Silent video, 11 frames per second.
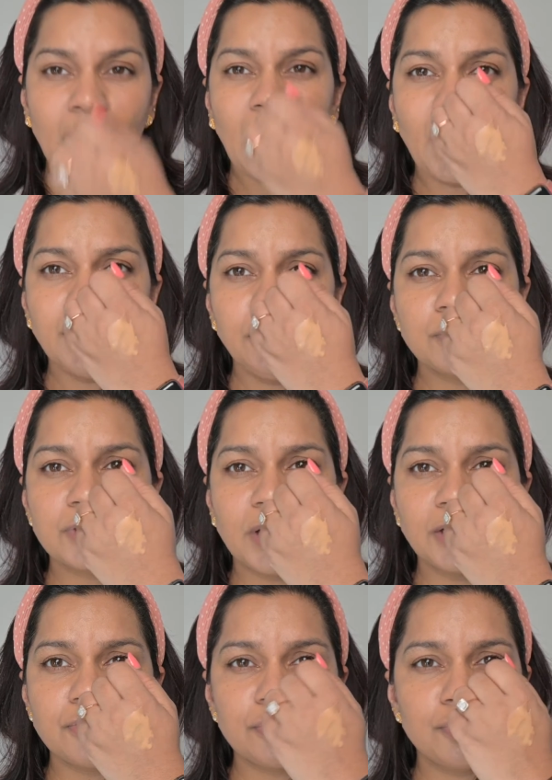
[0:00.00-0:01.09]
I
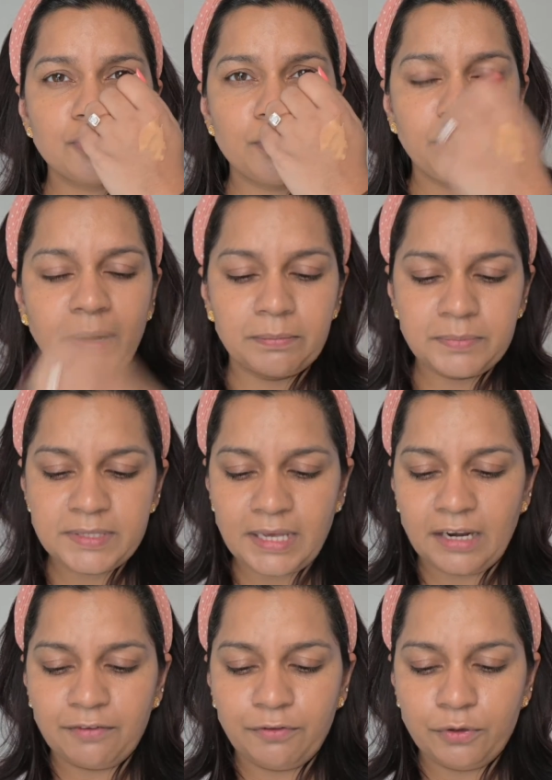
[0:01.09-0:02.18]
took 2 pumps
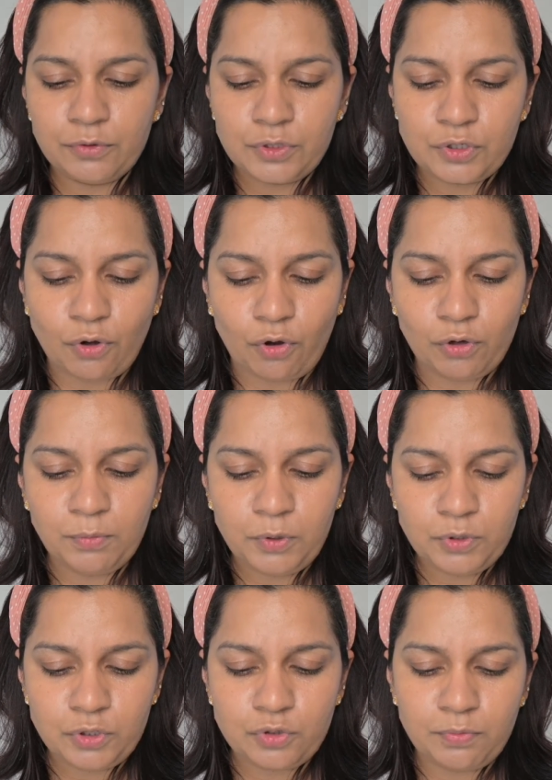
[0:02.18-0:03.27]
and I've used
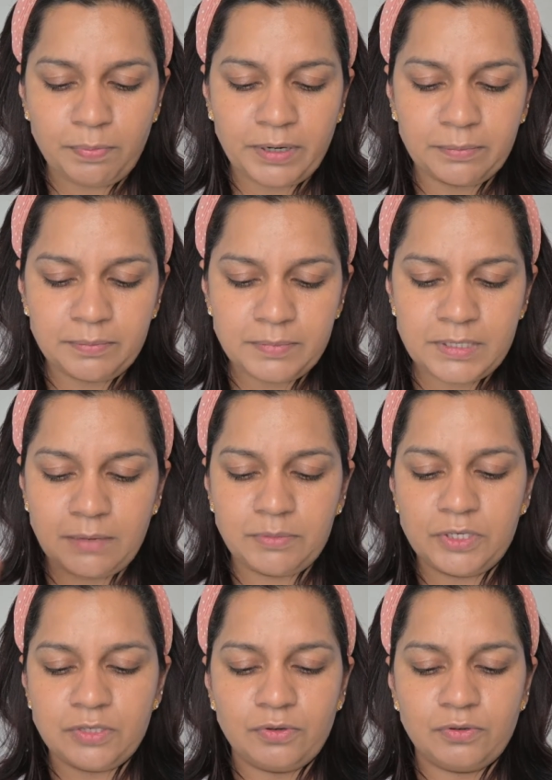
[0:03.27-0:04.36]
almost 2 pumps. I'm
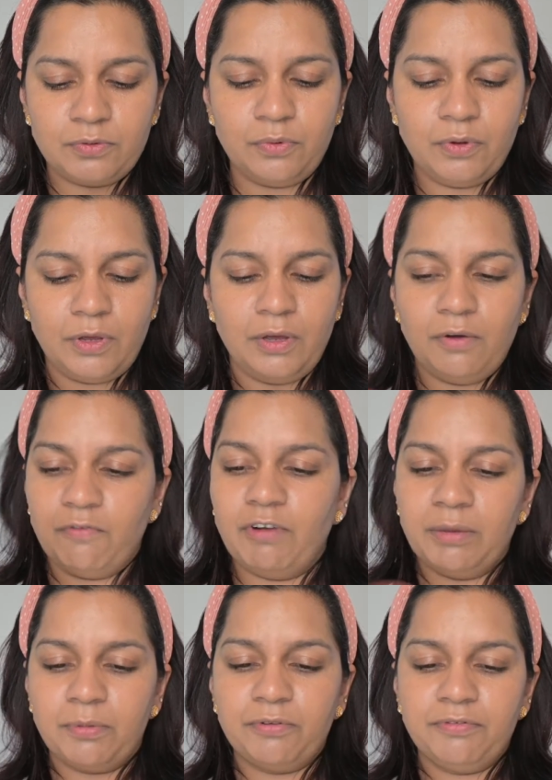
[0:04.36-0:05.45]
just going to
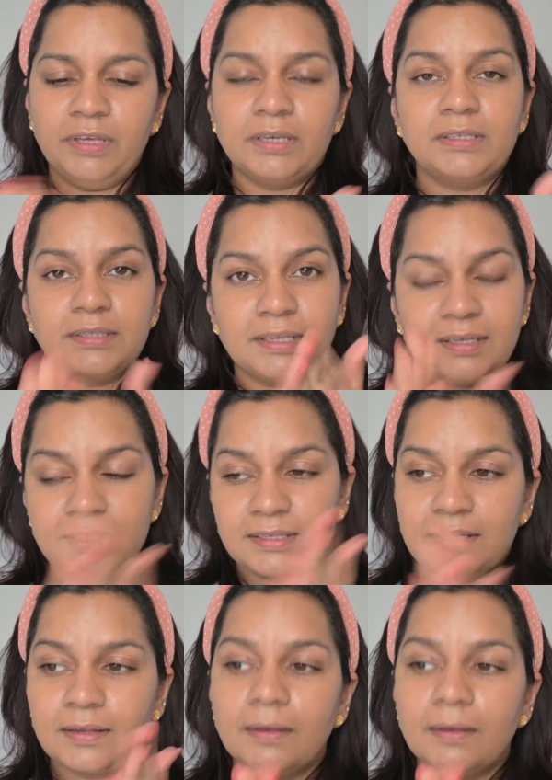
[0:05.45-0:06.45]
wipe off the excess